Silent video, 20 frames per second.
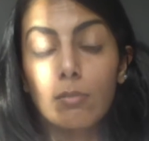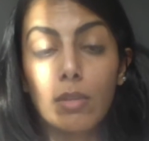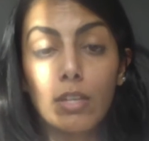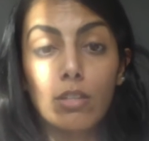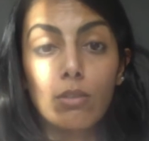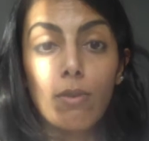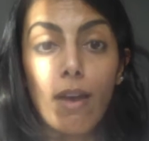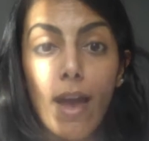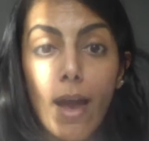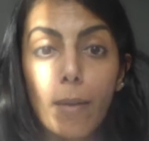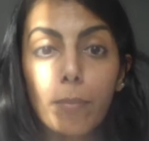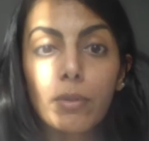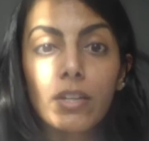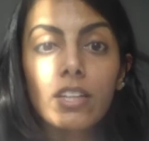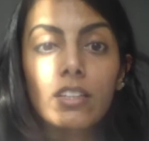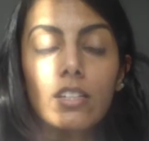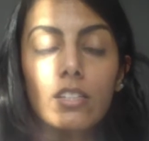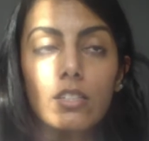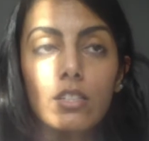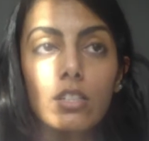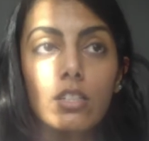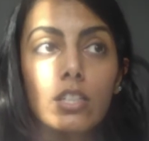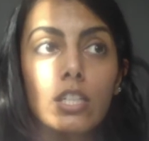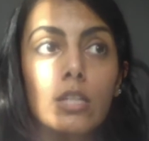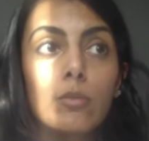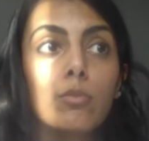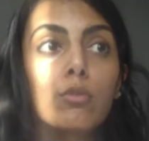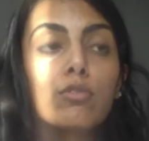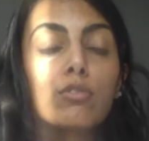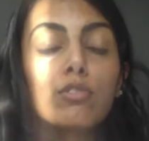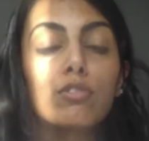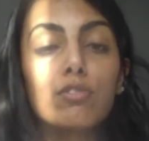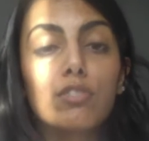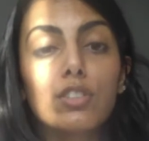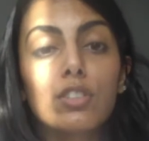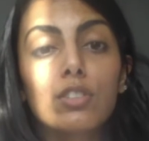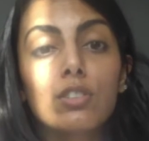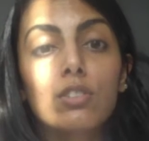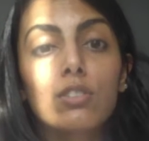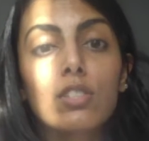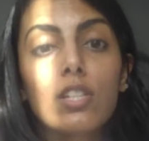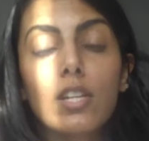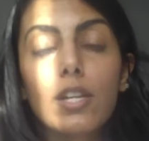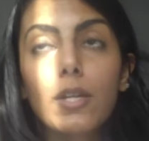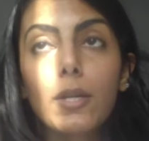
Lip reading: make you happy, that's going to keep you fulfilled,